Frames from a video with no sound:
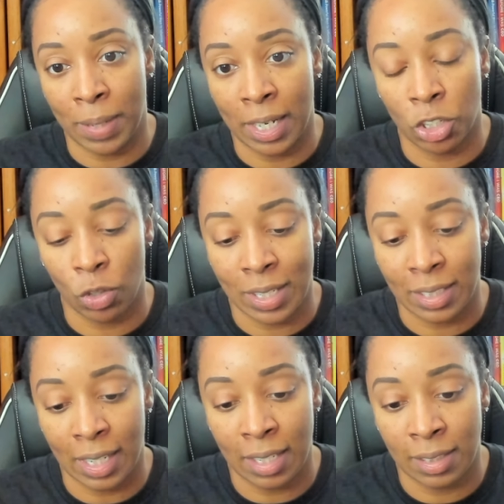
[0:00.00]
be
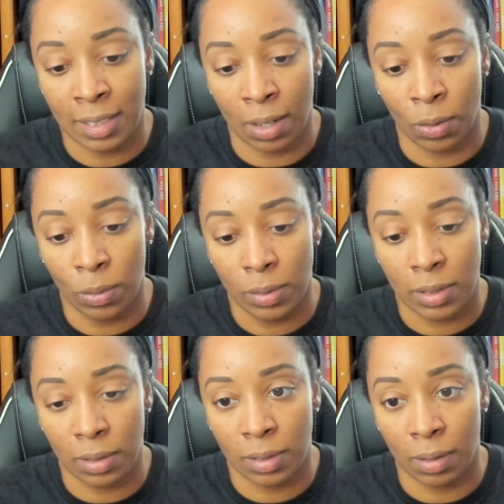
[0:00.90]
interested in sells.
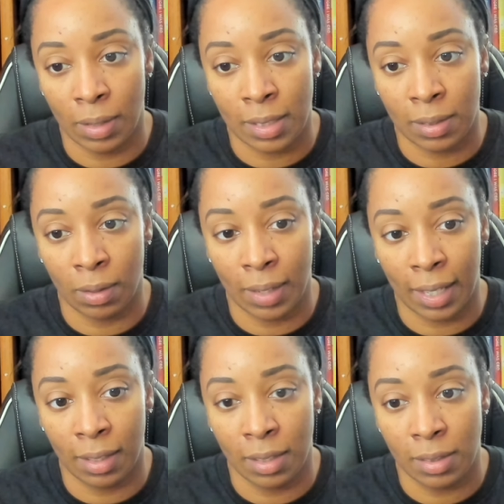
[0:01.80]
So let's go
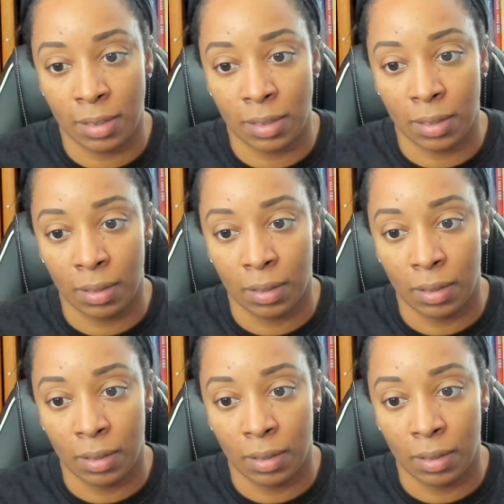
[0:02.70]
like this.